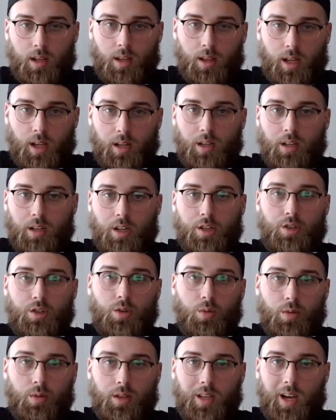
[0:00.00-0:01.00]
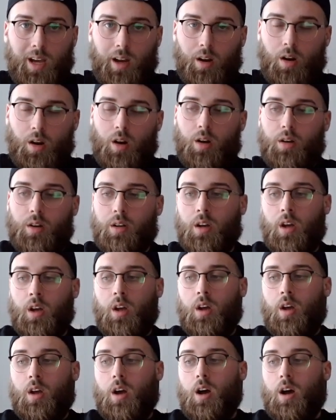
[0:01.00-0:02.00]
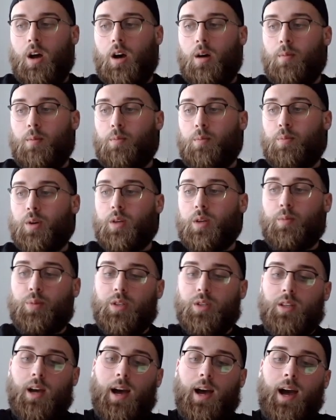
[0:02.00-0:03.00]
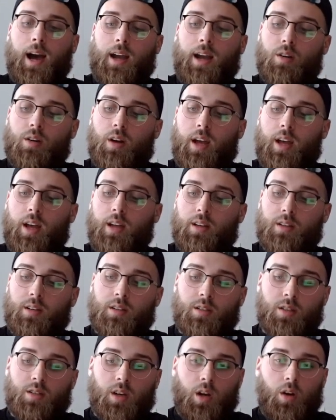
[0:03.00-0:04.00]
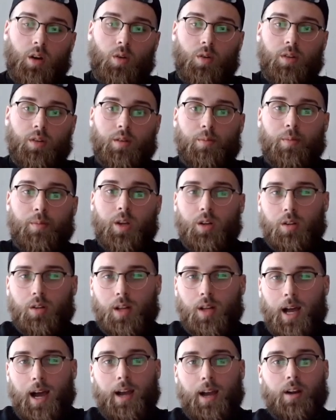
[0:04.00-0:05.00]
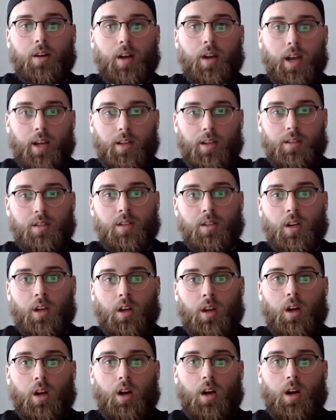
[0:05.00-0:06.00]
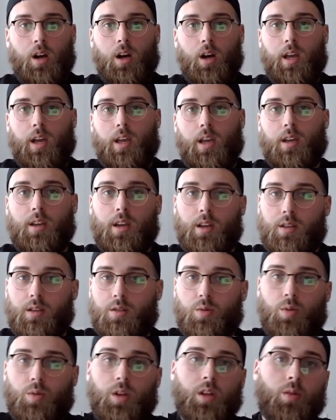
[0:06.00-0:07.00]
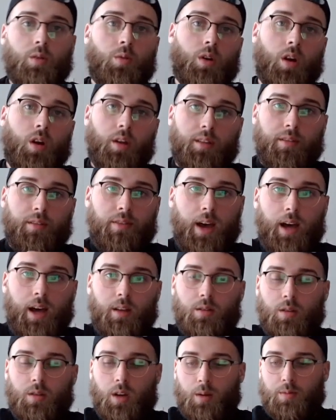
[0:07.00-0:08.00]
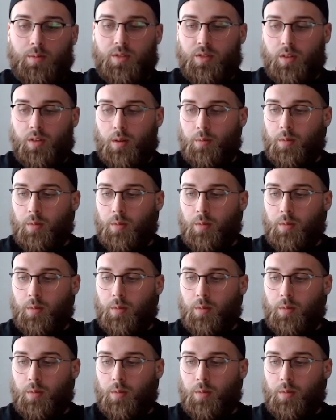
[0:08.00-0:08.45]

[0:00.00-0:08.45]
need to do with that card. But the higher end or the middle higher end is really where all the value comes from.